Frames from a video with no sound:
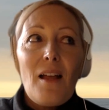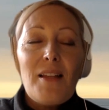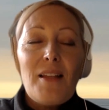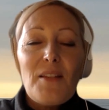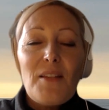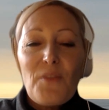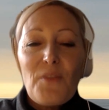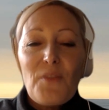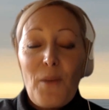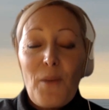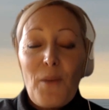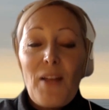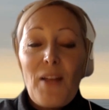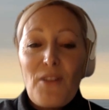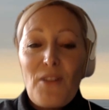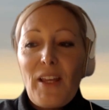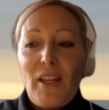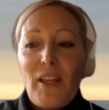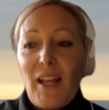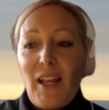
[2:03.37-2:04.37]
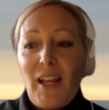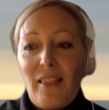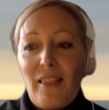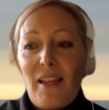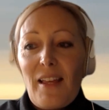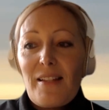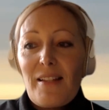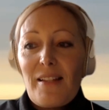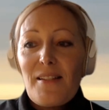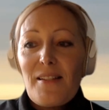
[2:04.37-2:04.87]
a different way of looking
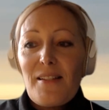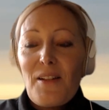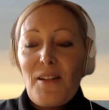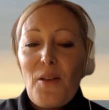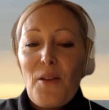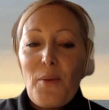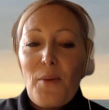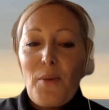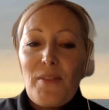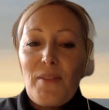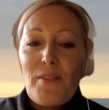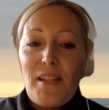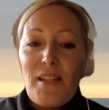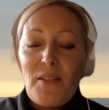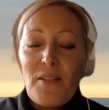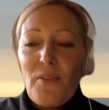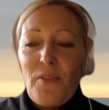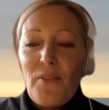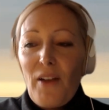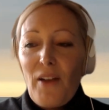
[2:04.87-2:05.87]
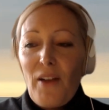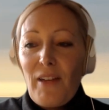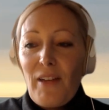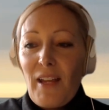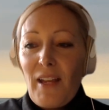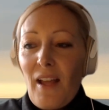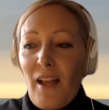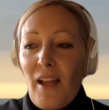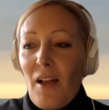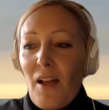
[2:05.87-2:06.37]
at this, you know, that we've seen a
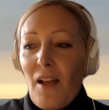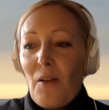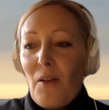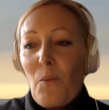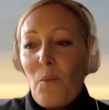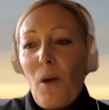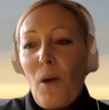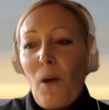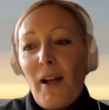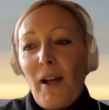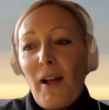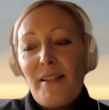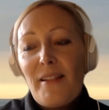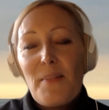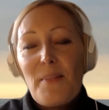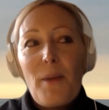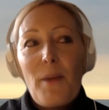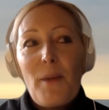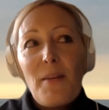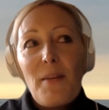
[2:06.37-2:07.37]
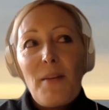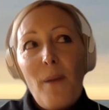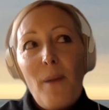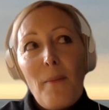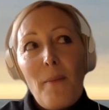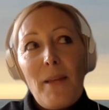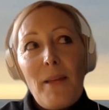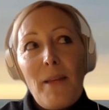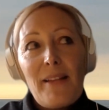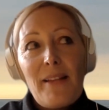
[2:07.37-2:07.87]
very widespread
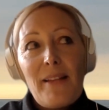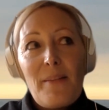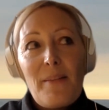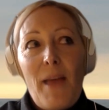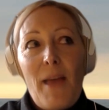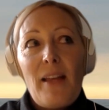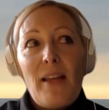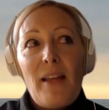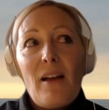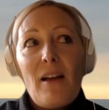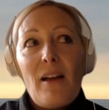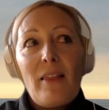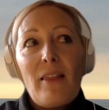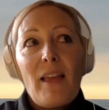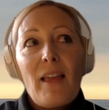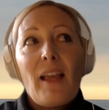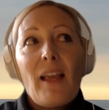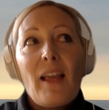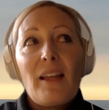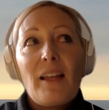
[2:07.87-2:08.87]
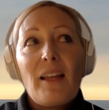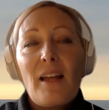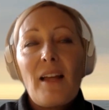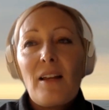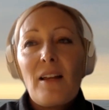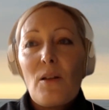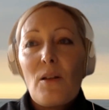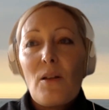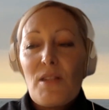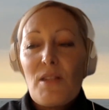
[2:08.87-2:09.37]
public debate, I think, and
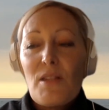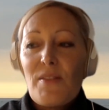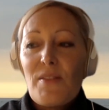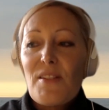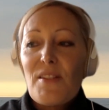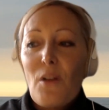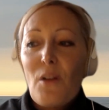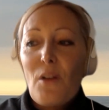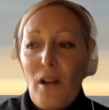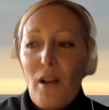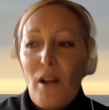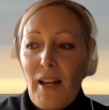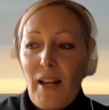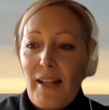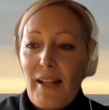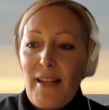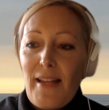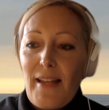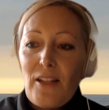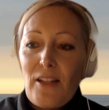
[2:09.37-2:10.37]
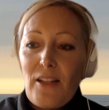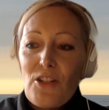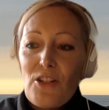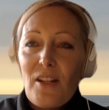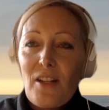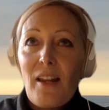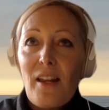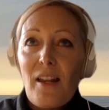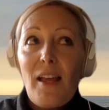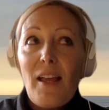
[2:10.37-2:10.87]
lots of scholarly
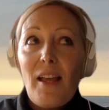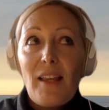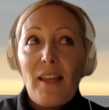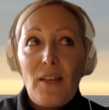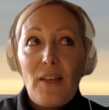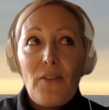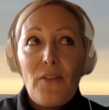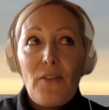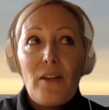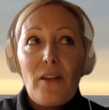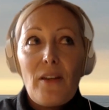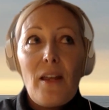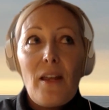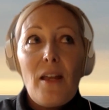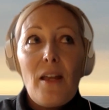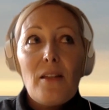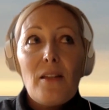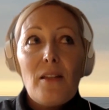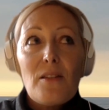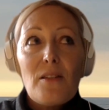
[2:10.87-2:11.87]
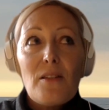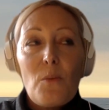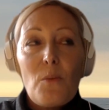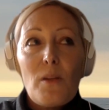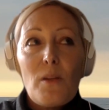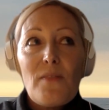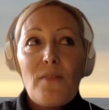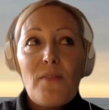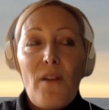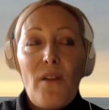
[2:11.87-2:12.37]
attention given to
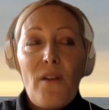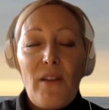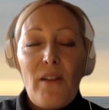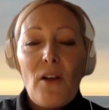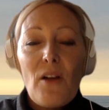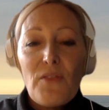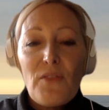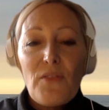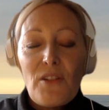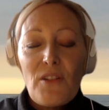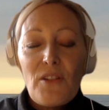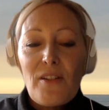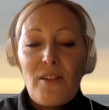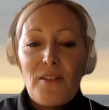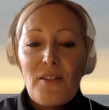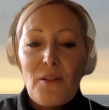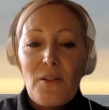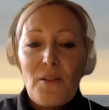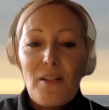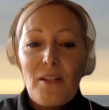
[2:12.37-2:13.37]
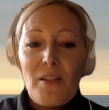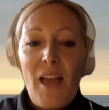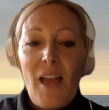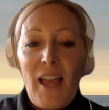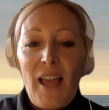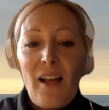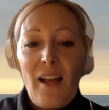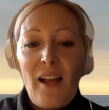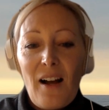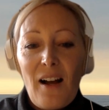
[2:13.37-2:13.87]
what's very often just called
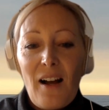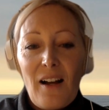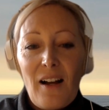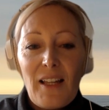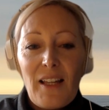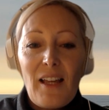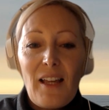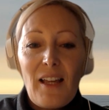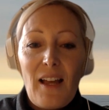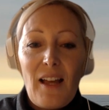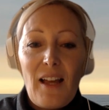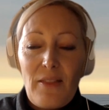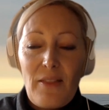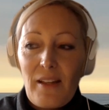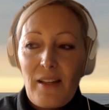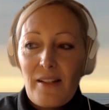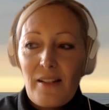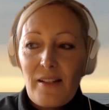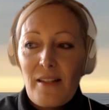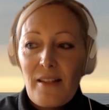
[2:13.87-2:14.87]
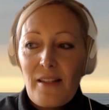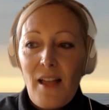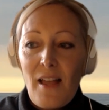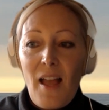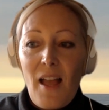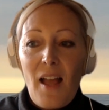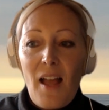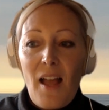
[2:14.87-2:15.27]
AI ethics.